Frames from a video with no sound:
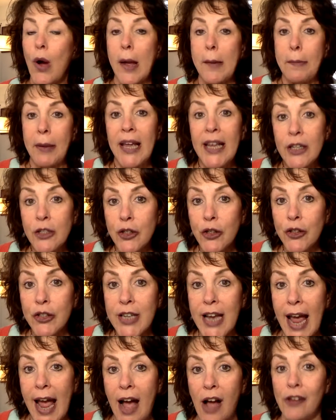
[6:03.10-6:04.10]
I pinned her
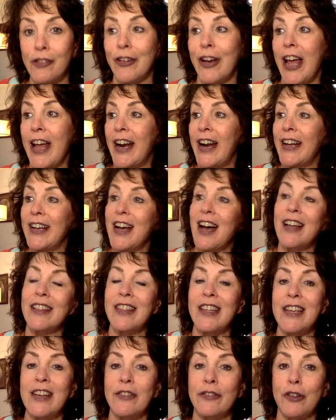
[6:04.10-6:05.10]
down and I got
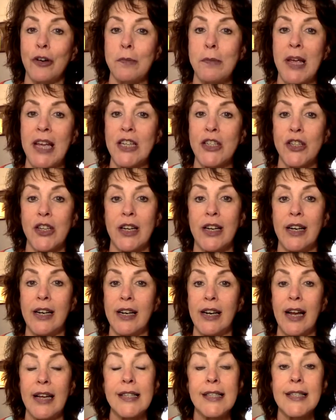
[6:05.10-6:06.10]
the information
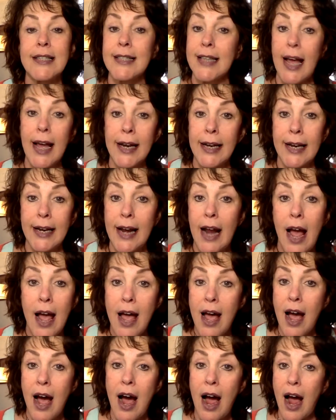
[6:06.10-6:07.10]
and I decided
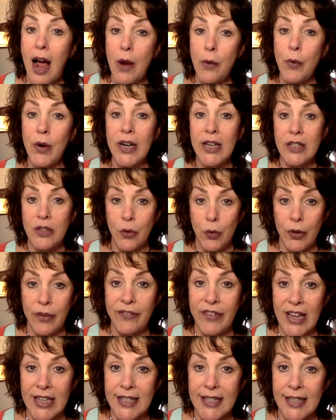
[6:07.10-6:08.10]
I wanted to
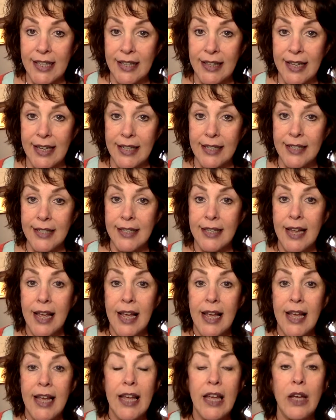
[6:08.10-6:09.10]
invest in this.
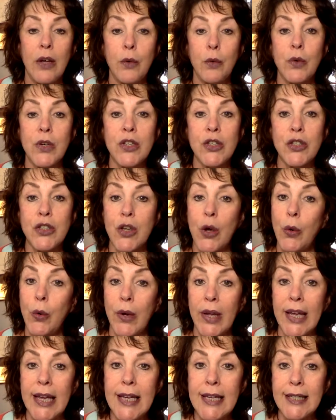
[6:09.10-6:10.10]
It was so
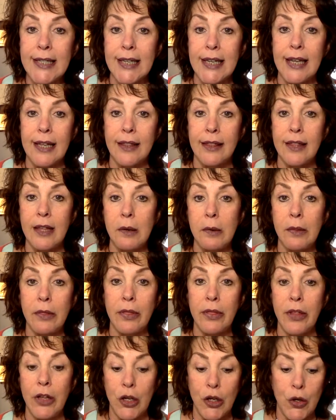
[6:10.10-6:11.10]
easy. The
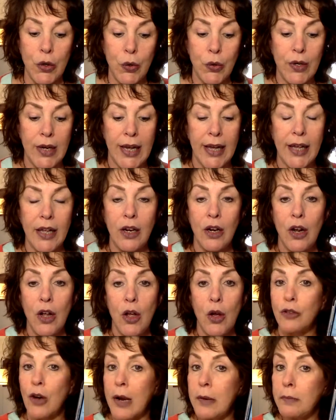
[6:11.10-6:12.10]
unit
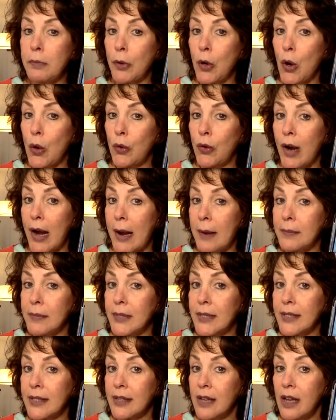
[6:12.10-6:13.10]
run
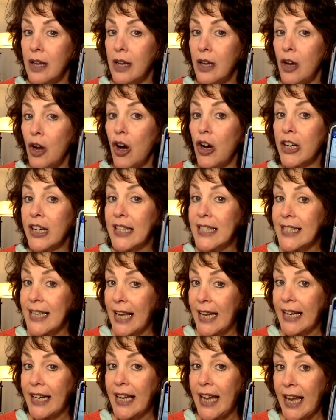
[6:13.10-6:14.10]
programs on a
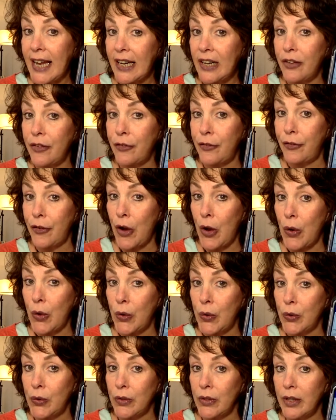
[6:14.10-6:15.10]
dedicated
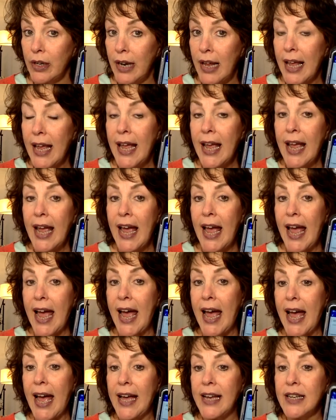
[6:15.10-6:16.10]
phone.
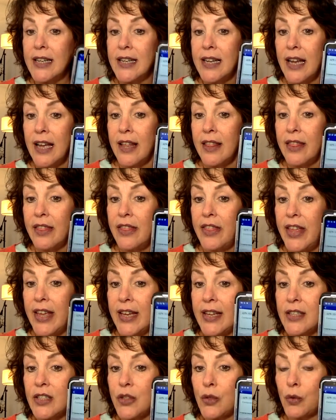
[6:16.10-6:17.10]
And
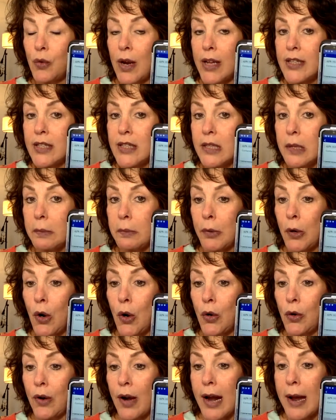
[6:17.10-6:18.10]
this runs the
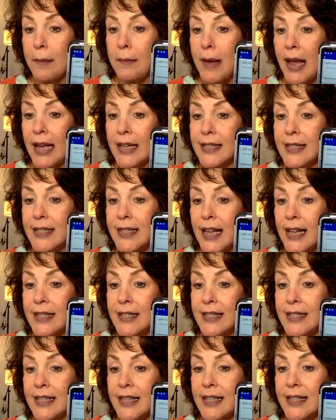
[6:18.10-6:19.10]
program and
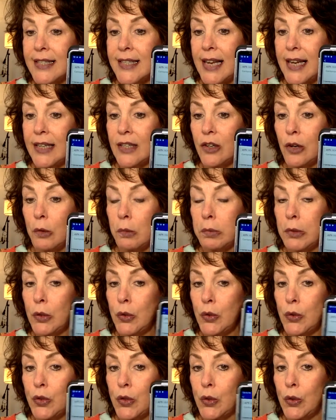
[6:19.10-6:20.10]
sends the signal,
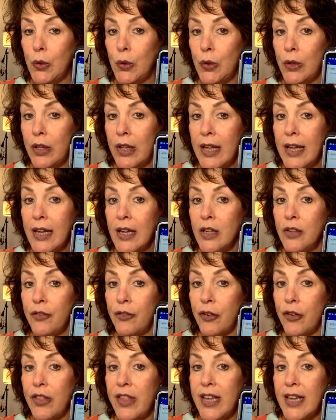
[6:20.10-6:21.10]
Bluetooth,
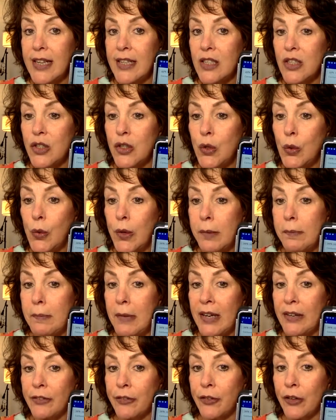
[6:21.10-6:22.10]
for this to
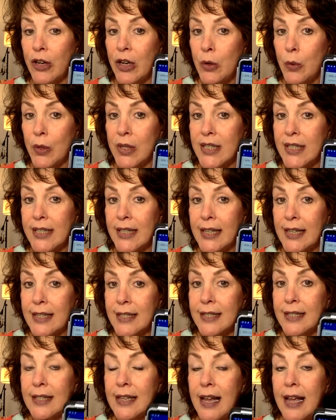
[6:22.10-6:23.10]
emit
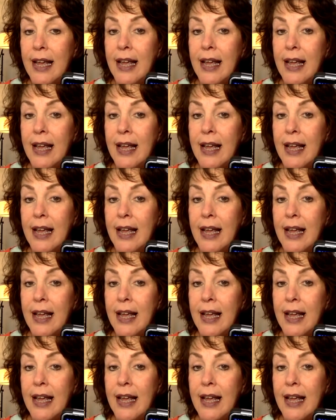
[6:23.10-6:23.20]
frequencies